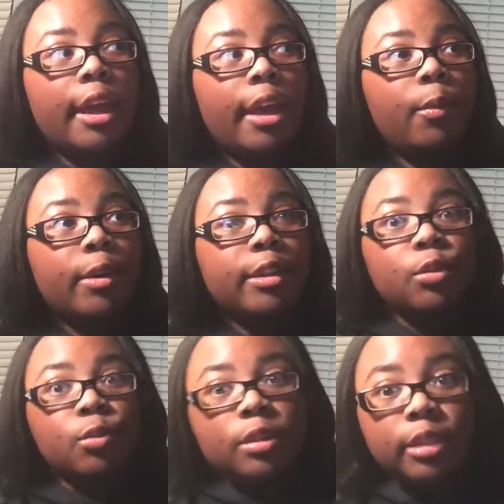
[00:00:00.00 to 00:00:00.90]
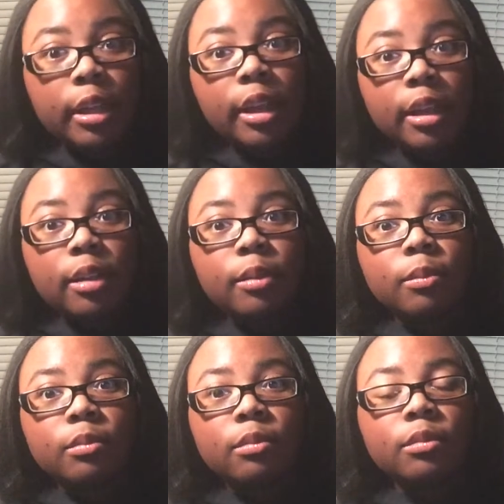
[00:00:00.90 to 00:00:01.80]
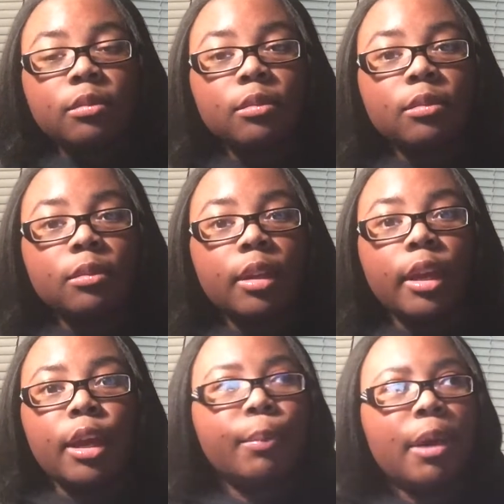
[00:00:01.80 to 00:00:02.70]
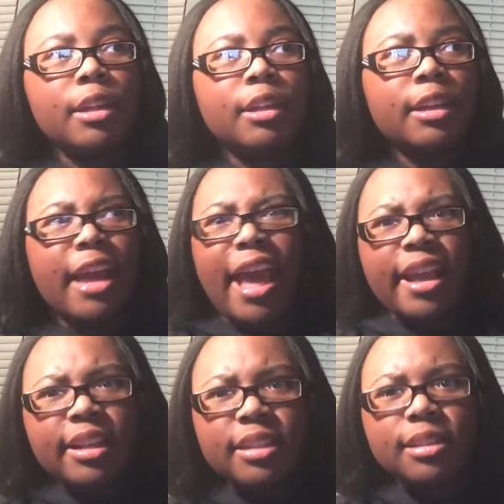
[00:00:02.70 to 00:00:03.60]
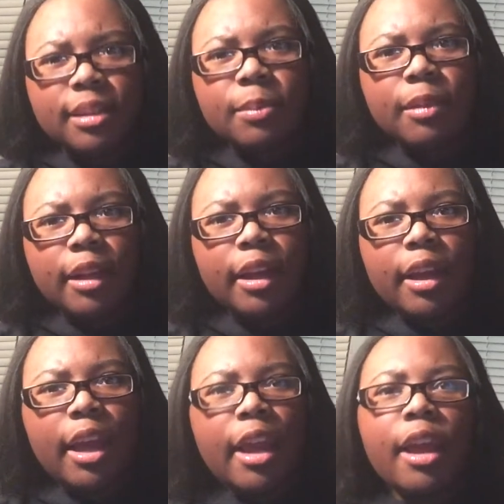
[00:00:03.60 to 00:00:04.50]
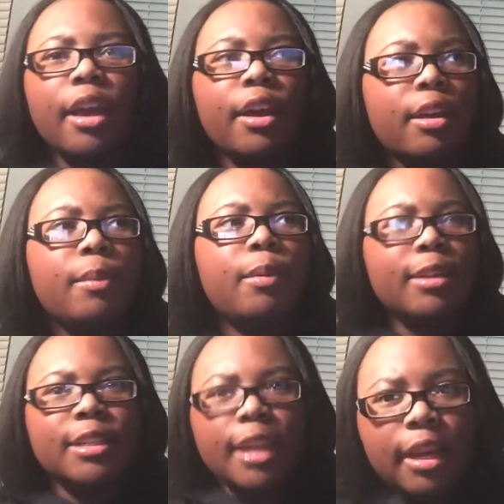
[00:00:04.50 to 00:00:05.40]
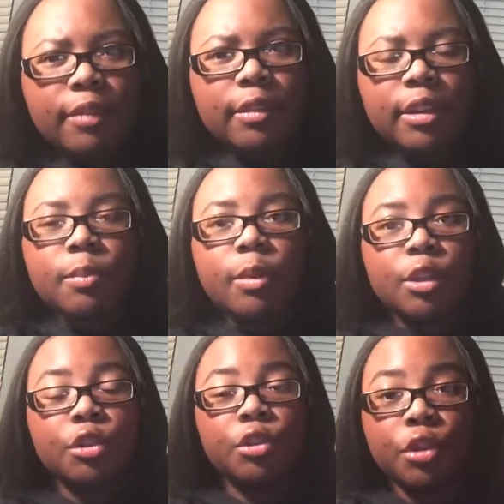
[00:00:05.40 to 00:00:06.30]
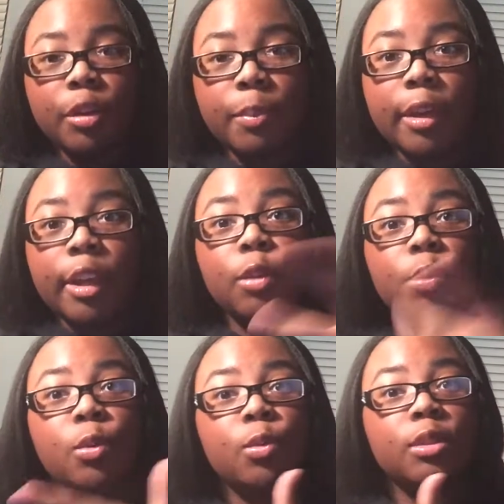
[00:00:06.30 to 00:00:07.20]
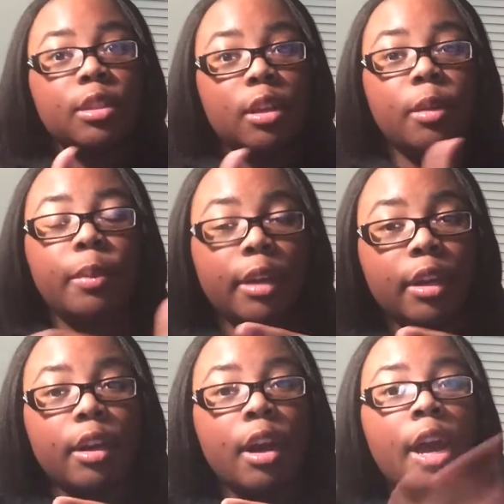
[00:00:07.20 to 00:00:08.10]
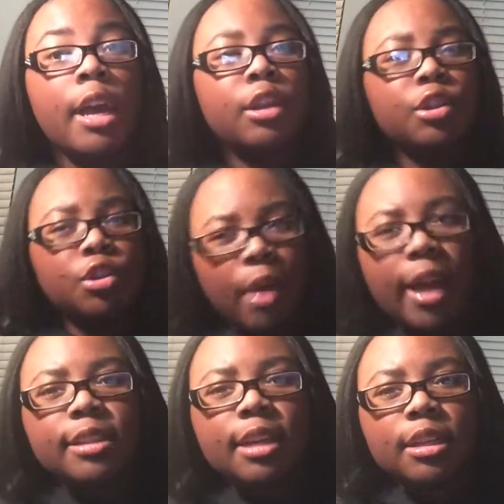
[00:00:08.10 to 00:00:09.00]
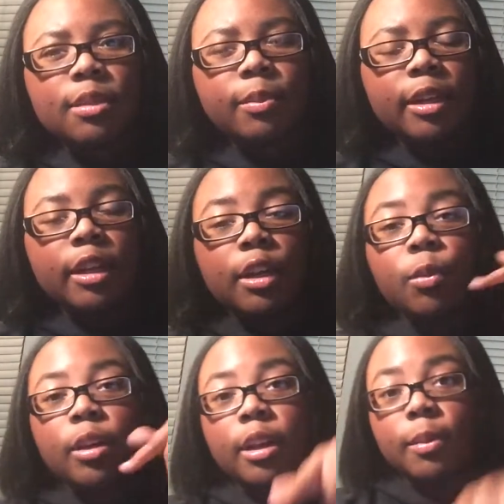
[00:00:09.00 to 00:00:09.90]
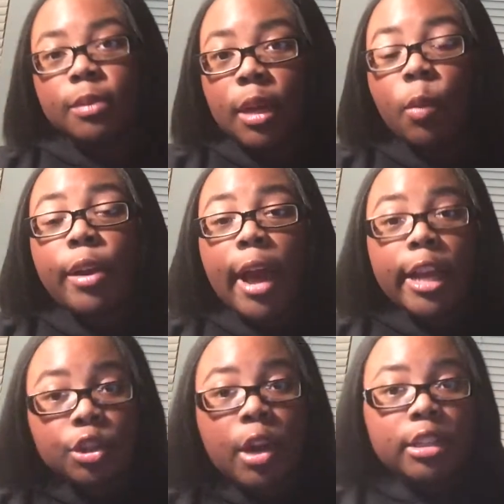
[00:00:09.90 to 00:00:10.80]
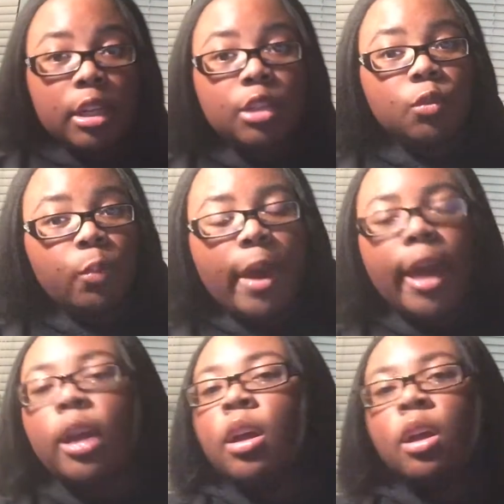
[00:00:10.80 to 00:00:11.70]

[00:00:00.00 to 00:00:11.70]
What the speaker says: and went to sleep and probably could have ate something and could have been watching Netflix, but you're tripping. You sit up here dry texting me and then you want to get upset when I dry text you back.